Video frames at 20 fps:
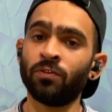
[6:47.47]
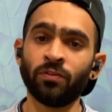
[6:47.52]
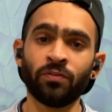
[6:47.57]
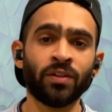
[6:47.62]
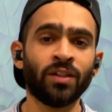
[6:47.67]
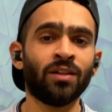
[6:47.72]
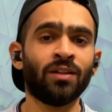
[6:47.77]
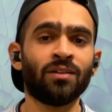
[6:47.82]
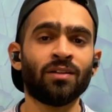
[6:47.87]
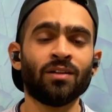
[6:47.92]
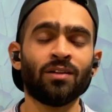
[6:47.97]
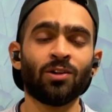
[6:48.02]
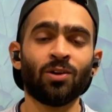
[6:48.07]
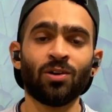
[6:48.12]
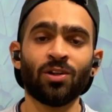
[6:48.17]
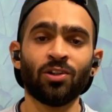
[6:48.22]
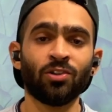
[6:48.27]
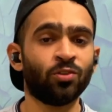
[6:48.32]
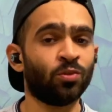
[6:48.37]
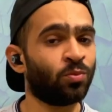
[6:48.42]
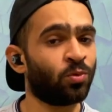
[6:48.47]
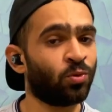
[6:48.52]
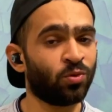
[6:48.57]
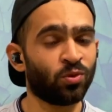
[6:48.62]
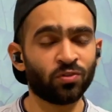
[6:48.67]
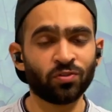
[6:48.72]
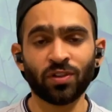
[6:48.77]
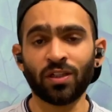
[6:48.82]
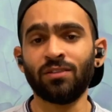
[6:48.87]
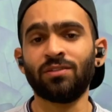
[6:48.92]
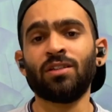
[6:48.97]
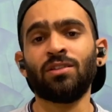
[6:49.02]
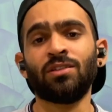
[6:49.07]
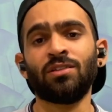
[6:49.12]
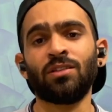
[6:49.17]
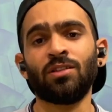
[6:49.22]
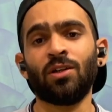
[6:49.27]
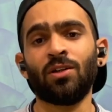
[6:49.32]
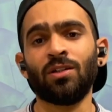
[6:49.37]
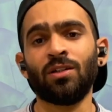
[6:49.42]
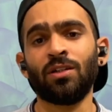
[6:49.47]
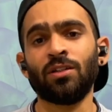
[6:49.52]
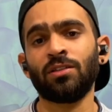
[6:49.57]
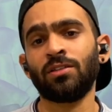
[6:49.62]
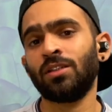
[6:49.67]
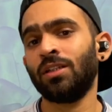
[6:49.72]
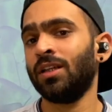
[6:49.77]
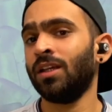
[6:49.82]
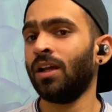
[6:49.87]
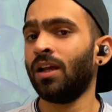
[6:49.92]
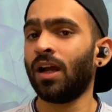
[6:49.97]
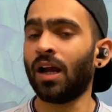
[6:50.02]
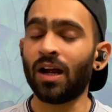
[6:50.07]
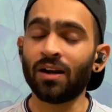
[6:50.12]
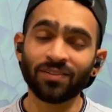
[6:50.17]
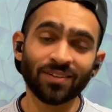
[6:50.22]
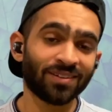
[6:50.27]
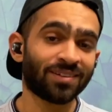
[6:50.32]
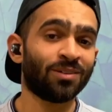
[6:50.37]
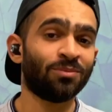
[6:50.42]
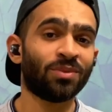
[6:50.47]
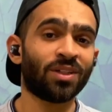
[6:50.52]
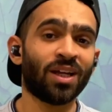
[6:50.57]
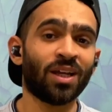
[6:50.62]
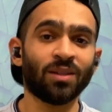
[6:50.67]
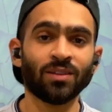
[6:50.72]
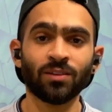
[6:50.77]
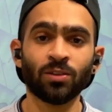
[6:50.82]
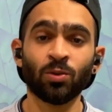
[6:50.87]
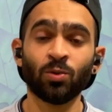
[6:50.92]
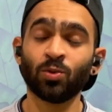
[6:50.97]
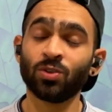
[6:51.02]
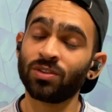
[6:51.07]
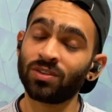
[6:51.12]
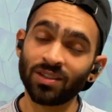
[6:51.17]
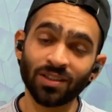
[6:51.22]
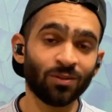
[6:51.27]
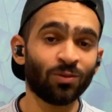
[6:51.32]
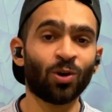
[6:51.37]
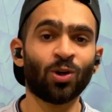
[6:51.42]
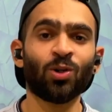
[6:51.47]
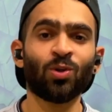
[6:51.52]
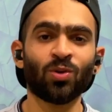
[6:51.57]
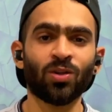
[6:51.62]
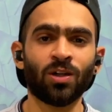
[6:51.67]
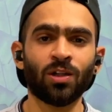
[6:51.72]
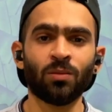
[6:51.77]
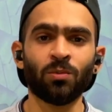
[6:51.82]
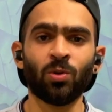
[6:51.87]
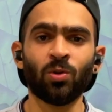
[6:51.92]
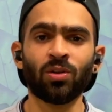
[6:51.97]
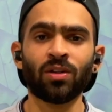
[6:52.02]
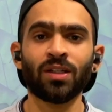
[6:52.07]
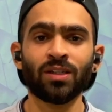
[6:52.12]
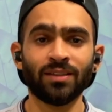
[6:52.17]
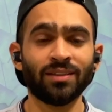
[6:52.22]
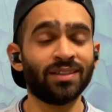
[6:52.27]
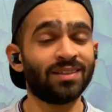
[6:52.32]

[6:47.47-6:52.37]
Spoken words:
$1,500 you move to $5,000, after some time you still want to earn more.